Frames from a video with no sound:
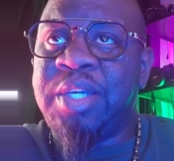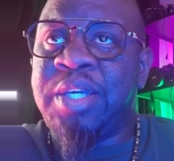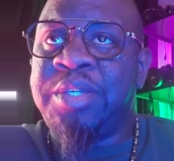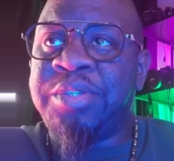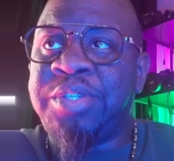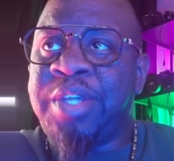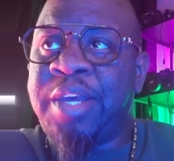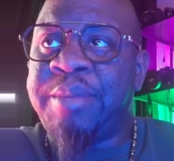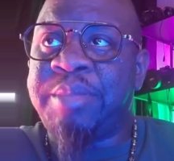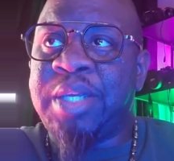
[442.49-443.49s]
Each
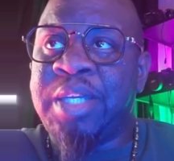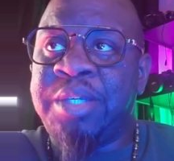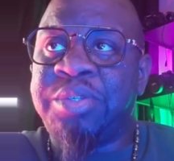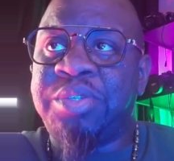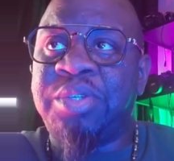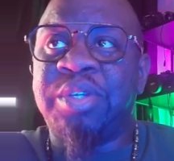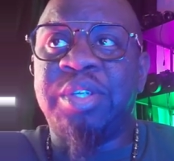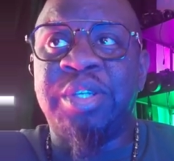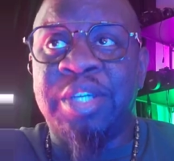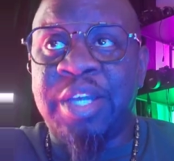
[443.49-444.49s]
step, each
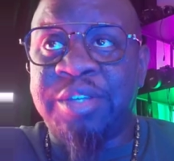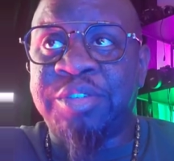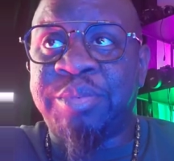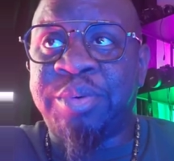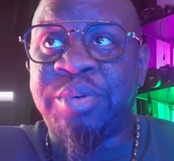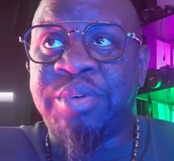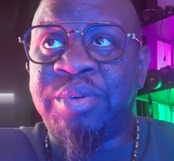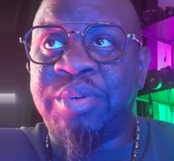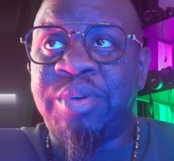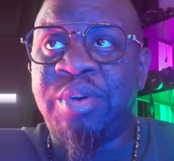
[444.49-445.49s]
decibel,
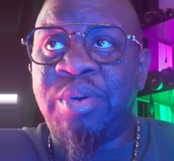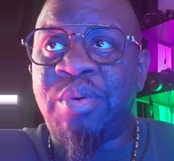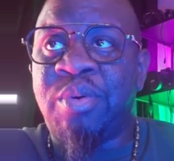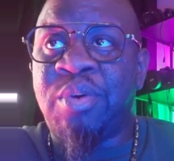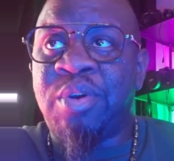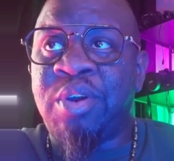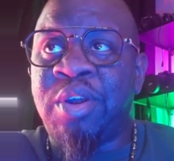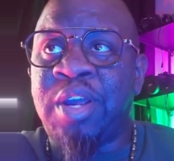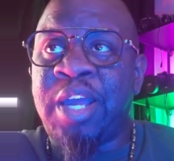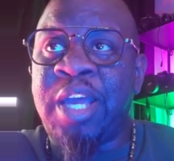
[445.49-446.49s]

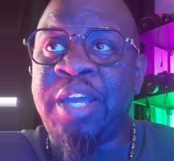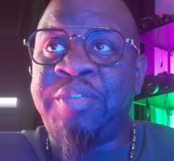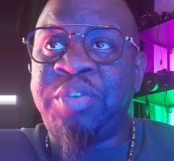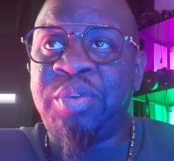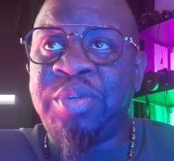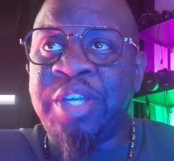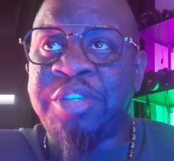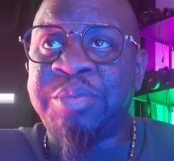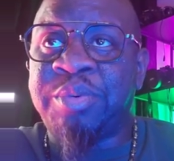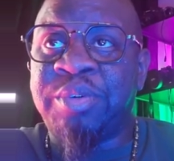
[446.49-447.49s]
or a few
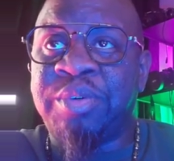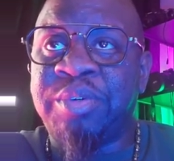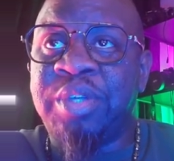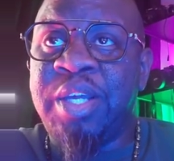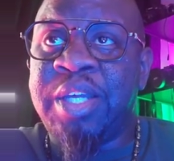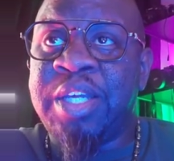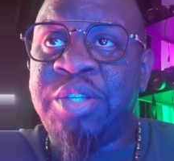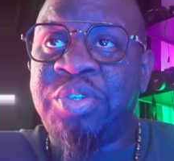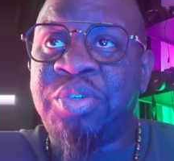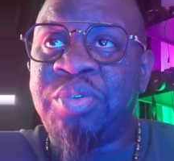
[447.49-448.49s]
decibel,
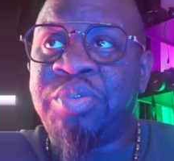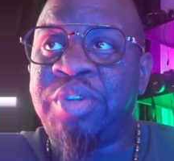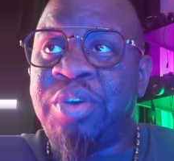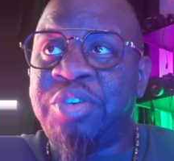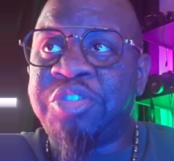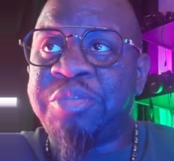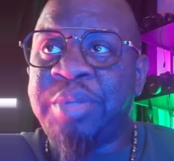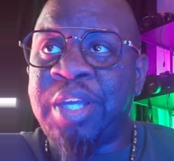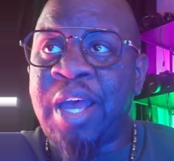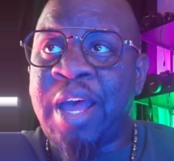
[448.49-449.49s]
gets you
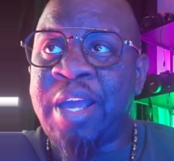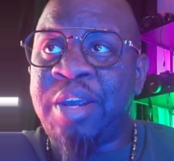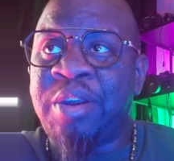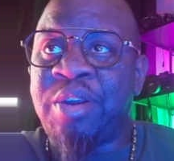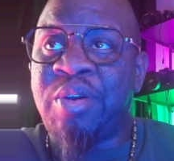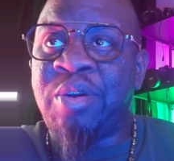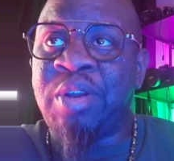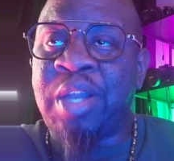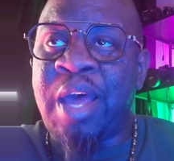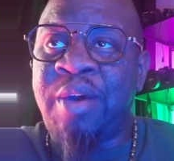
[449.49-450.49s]
noticeably higher or
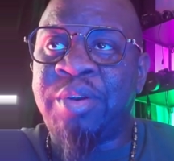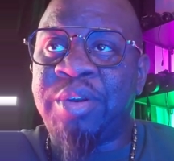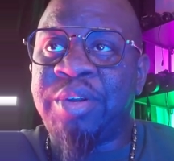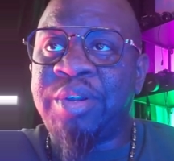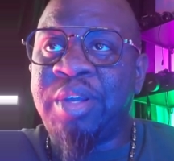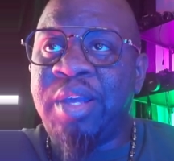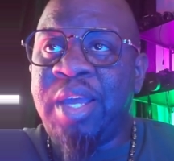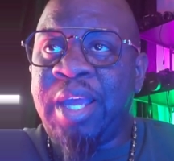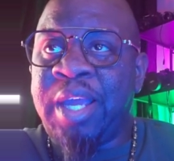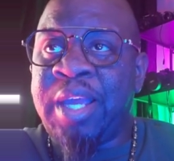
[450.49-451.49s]
louder,
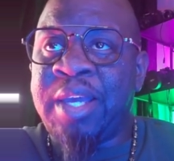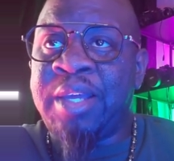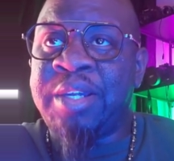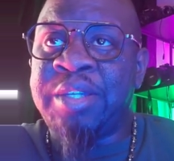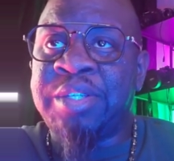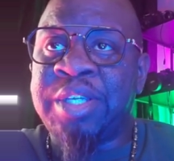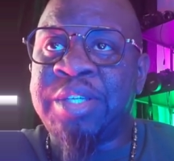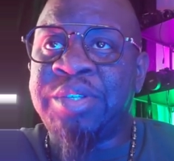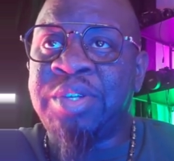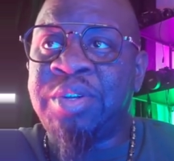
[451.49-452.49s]
and it's
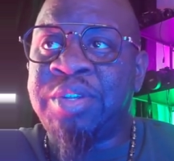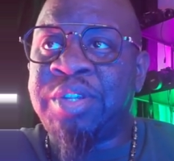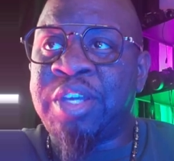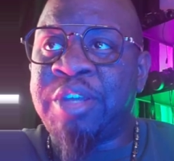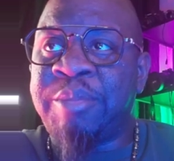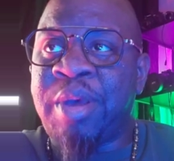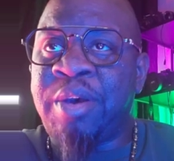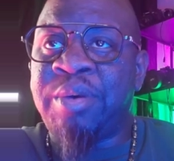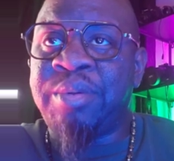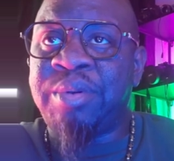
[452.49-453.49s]
easier to think
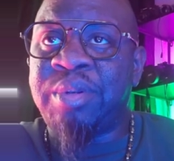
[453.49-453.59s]
about